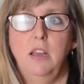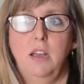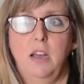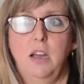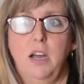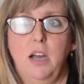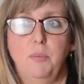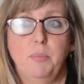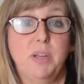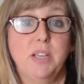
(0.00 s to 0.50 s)

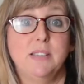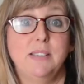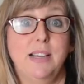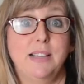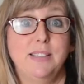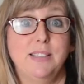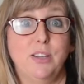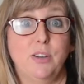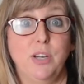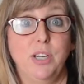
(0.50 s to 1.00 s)
because
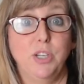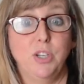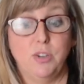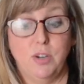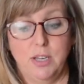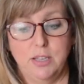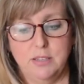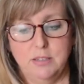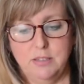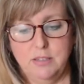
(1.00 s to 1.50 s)
that's their
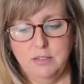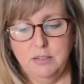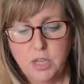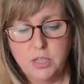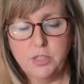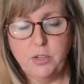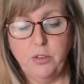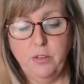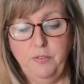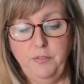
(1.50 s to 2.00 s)
interest.
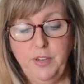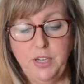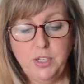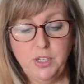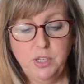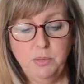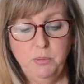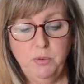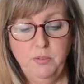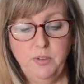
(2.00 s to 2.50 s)
So the
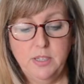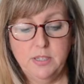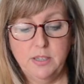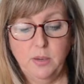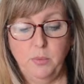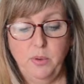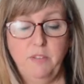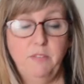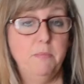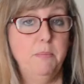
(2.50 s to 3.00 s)
fiction movies
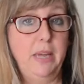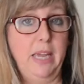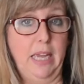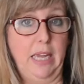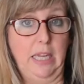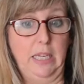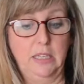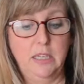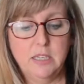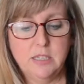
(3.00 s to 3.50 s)
that we've
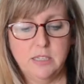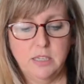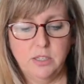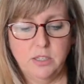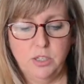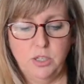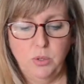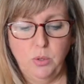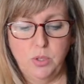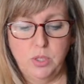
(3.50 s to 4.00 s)
made
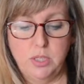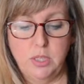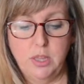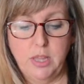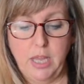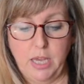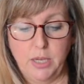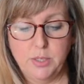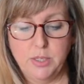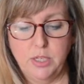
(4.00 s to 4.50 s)
since
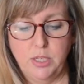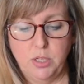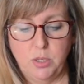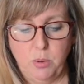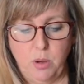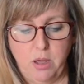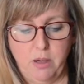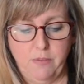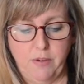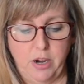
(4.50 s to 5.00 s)

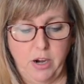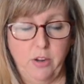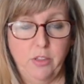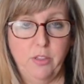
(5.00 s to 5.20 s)
2012 are